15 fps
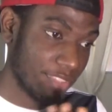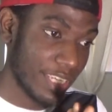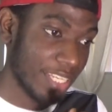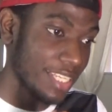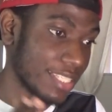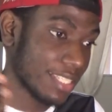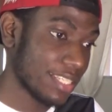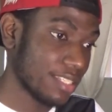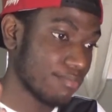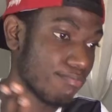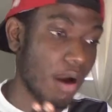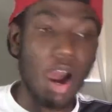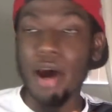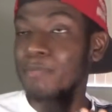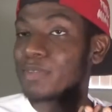And this is
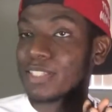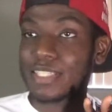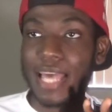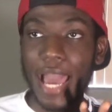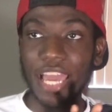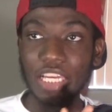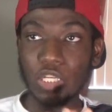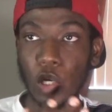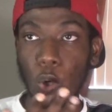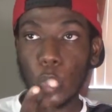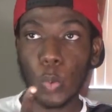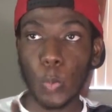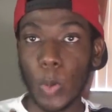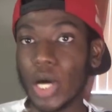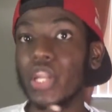Mob
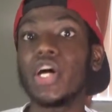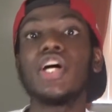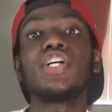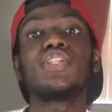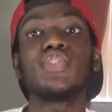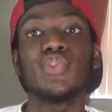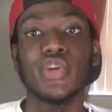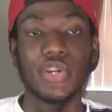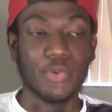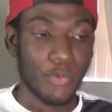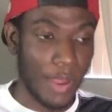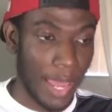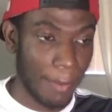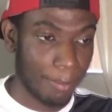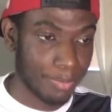Psycho 100
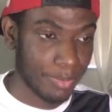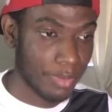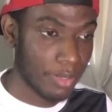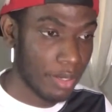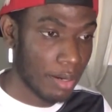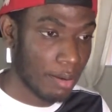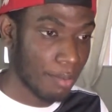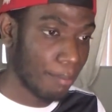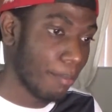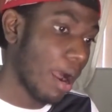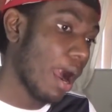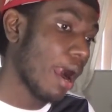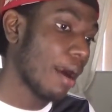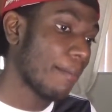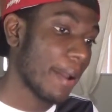rap,
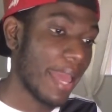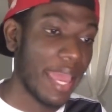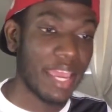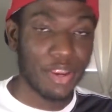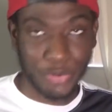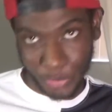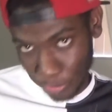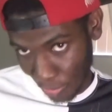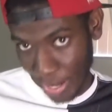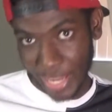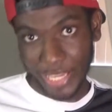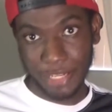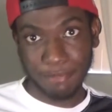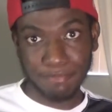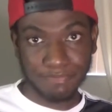Mob and
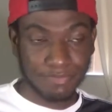Reigen.